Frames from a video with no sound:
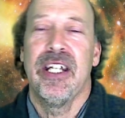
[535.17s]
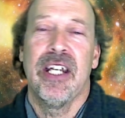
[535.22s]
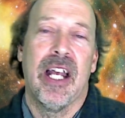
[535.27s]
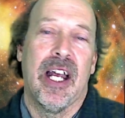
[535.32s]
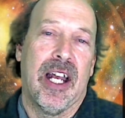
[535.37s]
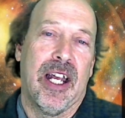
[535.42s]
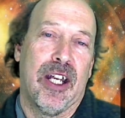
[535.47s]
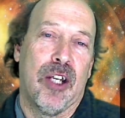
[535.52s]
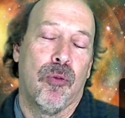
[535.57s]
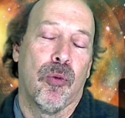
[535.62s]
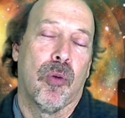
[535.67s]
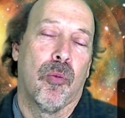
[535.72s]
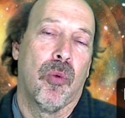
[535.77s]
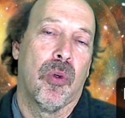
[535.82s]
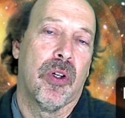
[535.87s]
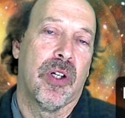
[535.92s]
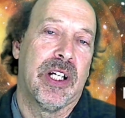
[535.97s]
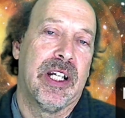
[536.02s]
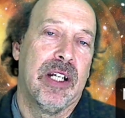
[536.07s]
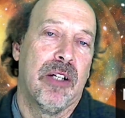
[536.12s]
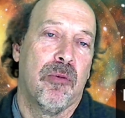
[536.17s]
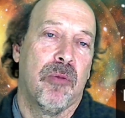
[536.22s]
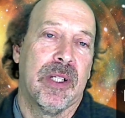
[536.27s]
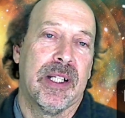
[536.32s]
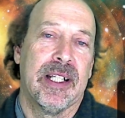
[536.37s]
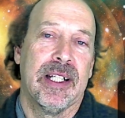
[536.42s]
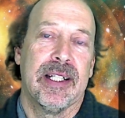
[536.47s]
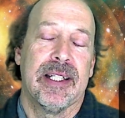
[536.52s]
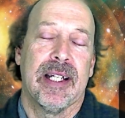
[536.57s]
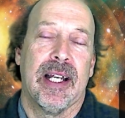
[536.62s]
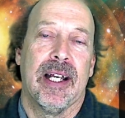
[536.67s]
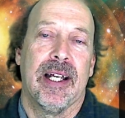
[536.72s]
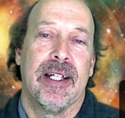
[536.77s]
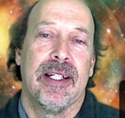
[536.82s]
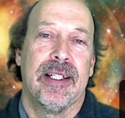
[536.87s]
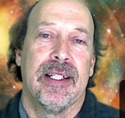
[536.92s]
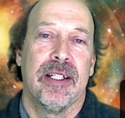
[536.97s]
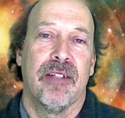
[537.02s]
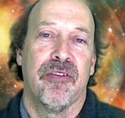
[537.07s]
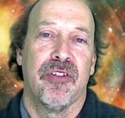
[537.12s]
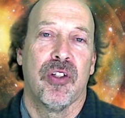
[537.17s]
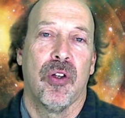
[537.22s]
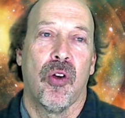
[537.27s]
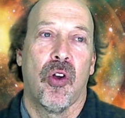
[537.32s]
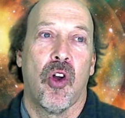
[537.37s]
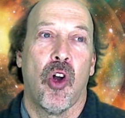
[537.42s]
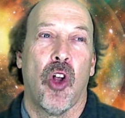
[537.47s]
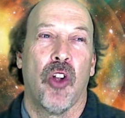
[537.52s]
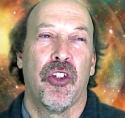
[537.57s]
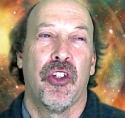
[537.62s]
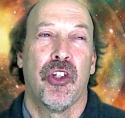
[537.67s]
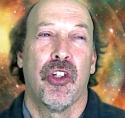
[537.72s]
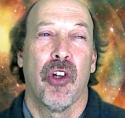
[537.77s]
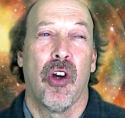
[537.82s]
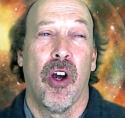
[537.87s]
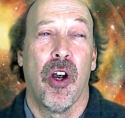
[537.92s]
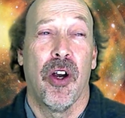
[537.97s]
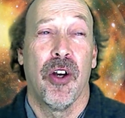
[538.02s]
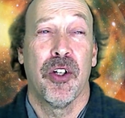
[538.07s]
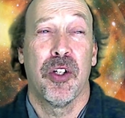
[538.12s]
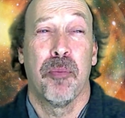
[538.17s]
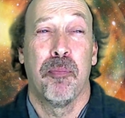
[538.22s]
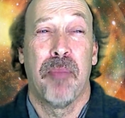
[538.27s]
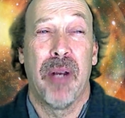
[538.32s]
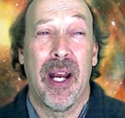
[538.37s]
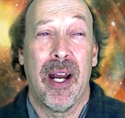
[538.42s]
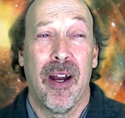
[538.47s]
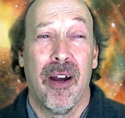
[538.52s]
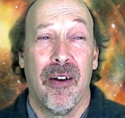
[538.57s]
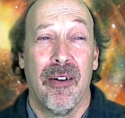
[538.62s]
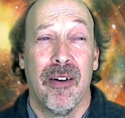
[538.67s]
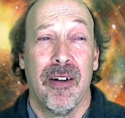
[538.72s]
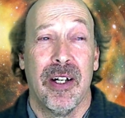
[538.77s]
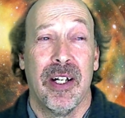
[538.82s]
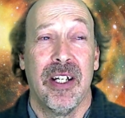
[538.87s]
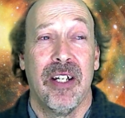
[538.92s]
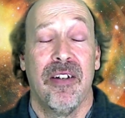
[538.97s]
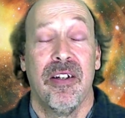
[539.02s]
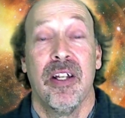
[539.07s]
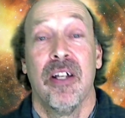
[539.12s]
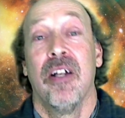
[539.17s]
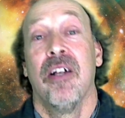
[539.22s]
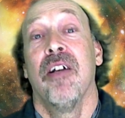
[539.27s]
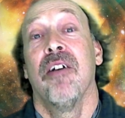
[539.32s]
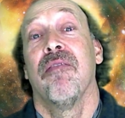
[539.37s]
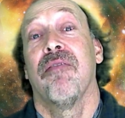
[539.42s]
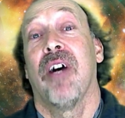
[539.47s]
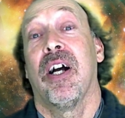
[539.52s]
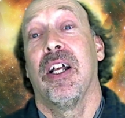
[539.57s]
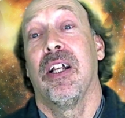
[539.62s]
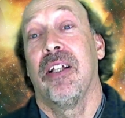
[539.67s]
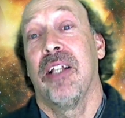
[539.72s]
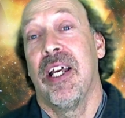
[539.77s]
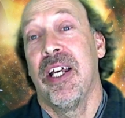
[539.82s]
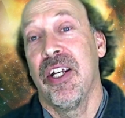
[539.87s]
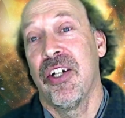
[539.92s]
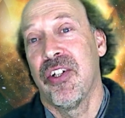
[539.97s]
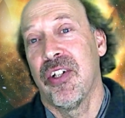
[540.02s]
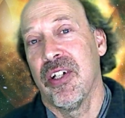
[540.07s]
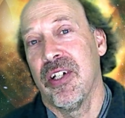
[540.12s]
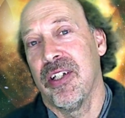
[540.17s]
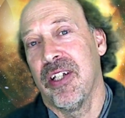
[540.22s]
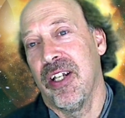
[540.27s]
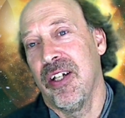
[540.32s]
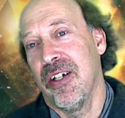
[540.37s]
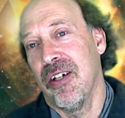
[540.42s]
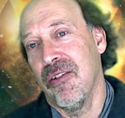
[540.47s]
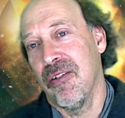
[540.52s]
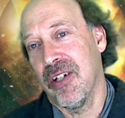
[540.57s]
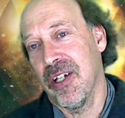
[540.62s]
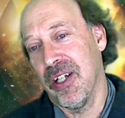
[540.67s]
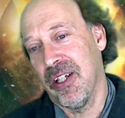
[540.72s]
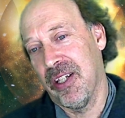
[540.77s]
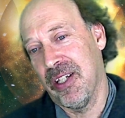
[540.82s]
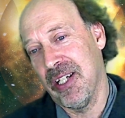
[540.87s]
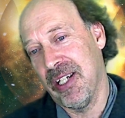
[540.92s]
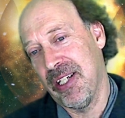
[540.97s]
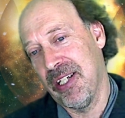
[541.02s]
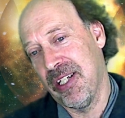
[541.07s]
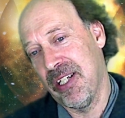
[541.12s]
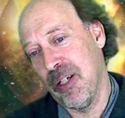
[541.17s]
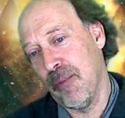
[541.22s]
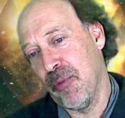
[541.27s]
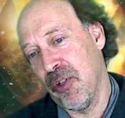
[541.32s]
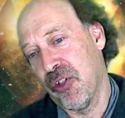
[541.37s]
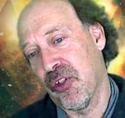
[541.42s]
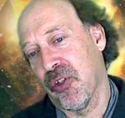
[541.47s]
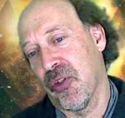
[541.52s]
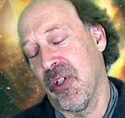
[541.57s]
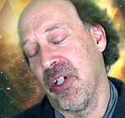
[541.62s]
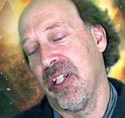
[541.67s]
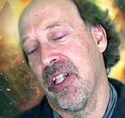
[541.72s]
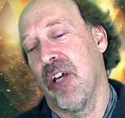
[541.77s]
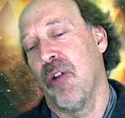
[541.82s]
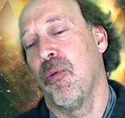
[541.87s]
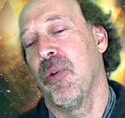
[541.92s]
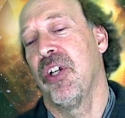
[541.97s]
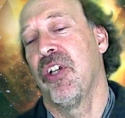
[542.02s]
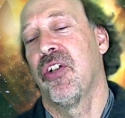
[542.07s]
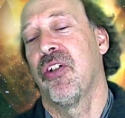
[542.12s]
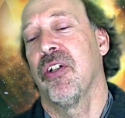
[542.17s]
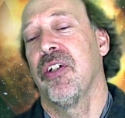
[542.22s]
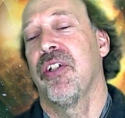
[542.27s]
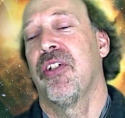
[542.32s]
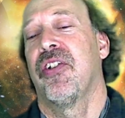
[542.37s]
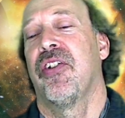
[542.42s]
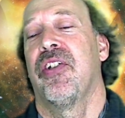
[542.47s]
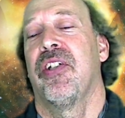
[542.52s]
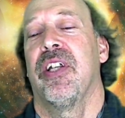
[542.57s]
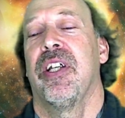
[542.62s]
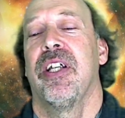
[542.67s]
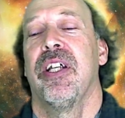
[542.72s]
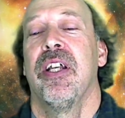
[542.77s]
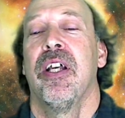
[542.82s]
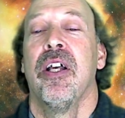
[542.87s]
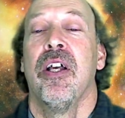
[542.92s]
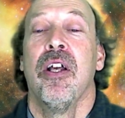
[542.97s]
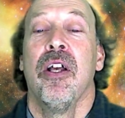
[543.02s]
Yang were working with this idea of so-called charge parity violation, that you don't get the symmetry that we should see